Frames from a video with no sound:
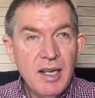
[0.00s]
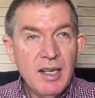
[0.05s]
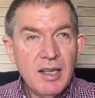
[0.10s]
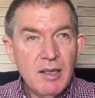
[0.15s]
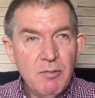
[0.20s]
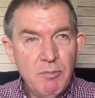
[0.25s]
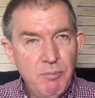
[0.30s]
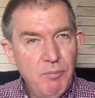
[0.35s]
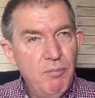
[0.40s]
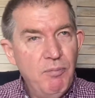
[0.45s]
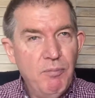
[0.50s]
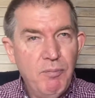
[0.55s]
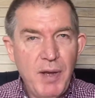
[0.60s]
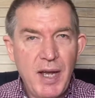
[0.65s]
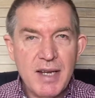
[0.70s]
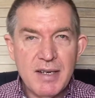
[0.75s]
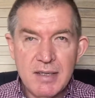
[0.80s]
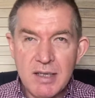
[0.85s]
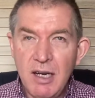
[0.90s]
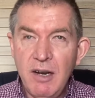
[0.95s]
The
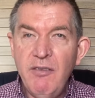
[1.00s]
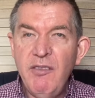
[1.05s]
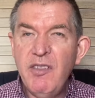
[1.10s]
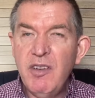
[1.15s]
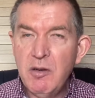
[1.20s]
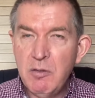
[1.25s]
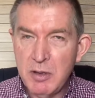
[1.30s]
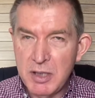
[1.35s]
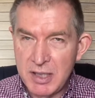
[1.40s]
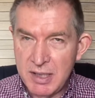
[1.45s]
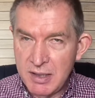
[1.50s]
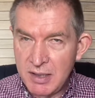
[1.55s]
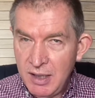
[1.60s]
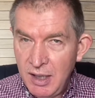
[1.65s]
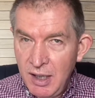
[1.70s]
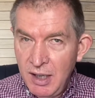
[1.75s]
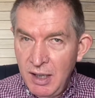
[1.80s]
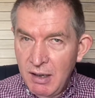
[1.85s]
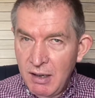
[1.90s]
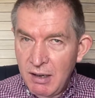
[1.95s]
Passover was
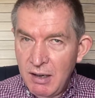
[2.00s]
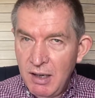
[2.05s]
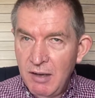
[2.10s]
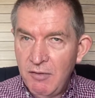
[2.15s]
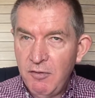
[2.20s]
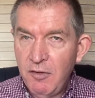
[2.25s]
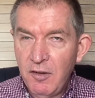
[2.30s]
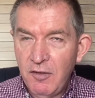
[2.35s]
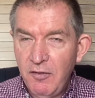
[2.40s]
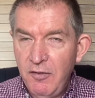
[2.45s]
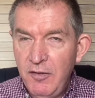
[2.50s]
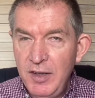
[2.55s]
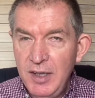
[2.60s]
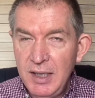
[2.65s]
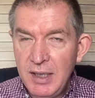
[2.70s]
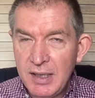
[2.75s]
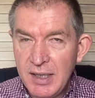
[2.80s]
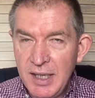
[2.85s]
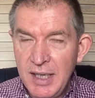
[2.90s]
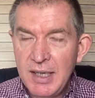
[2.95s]
uh,
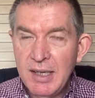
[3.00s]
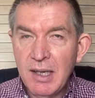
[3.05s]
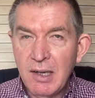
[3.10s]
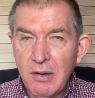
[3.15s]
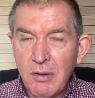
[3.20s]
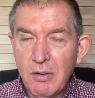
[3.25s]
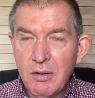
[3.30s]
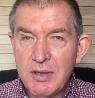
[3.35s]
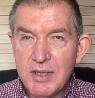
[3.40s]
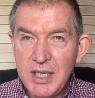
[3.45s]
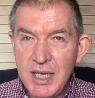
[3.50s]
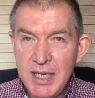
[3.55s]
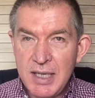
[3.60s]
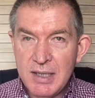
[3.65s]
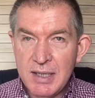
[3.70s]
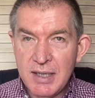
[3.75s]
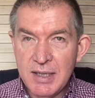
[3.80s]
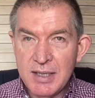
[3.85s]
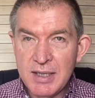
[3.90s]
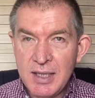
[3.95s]
fulfilled in the Lord
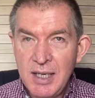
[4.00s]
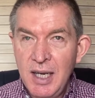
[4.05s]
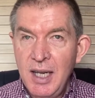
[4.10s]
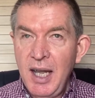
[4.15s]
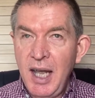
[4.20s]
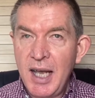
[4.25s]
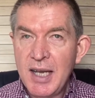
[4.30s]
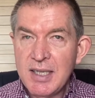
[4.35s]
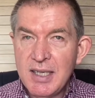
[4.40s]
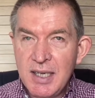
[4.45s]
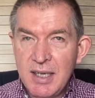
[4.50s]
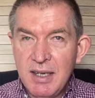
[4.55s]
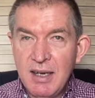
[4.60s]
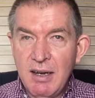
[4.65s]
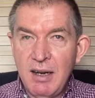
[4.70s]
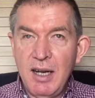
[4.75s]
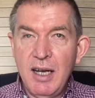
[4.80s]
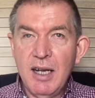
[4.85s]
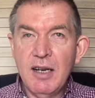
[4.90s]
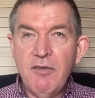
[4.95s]
Jesus as he
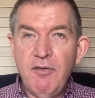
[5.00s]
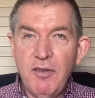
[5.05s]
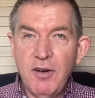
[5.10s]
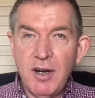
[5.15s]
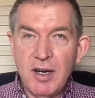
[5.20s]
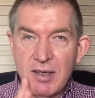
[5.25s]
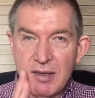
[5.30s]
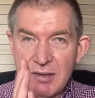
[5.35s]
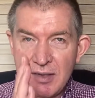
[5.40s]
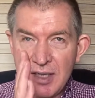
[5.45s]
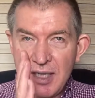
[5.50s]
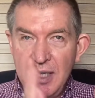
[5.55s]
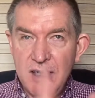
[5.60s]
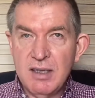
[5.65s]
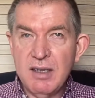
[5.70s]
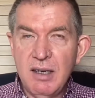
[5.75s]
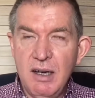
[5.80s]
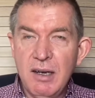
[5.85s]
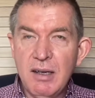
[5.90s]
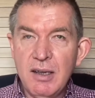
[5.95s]
died for our
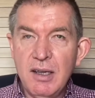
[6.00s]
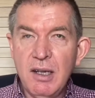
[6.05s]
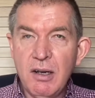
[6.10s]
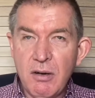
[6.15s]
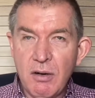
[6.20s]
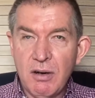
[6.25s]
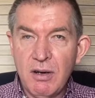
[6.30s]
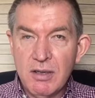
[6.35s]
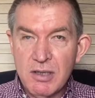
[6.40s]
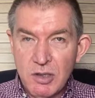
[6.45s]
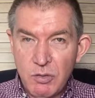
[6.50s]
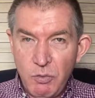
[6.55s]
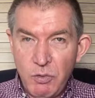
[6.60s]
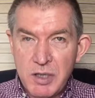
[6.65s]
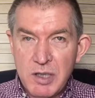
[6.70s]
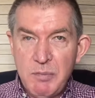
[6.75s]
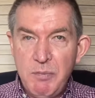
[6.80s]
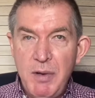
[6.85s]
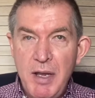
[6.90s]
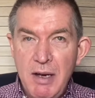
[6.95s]
sins on the cross,
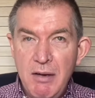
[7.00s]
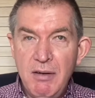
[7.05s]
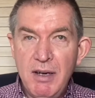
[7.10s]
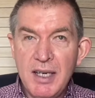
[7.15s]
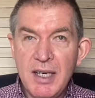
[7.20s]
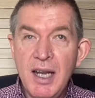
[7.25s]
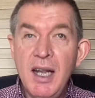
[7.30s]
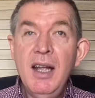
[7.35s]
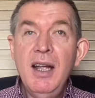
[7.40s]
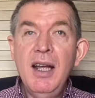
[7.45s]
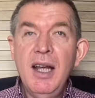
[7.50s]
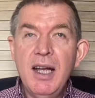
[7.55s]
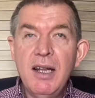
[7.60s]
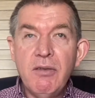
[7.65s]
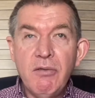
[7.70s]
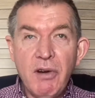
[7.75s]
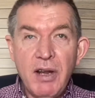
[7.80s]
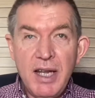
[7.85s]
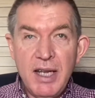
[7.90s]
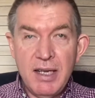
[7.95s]
was buried and
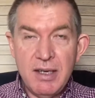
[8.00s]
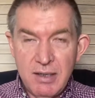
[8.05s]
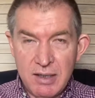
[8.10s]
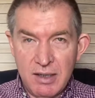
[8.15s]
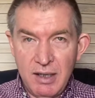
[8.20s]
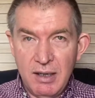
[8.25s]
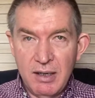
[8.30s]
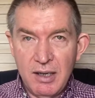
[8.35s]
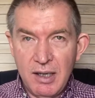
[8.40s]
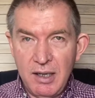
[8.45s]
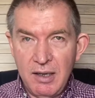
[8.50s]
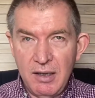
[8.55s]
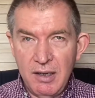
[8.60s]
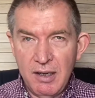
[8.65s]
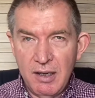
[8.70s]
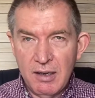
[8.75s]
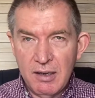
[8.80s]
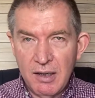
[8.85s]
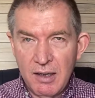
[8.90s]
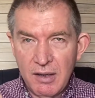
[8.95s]
raised on the,
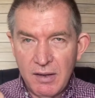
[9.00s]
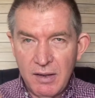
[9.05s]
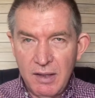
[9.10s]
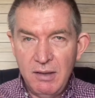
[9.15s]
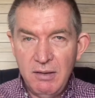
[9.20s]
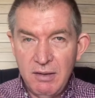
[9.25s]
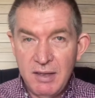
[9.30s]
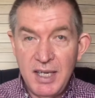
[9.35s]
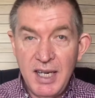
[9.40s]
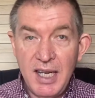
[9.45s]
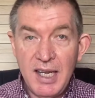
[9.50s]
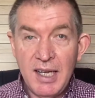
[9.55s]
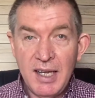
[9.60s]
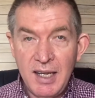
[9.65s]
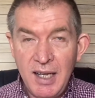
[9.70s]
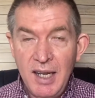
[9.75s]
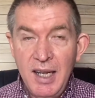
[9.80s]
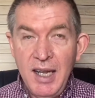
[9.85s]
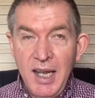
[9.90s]
on the third day.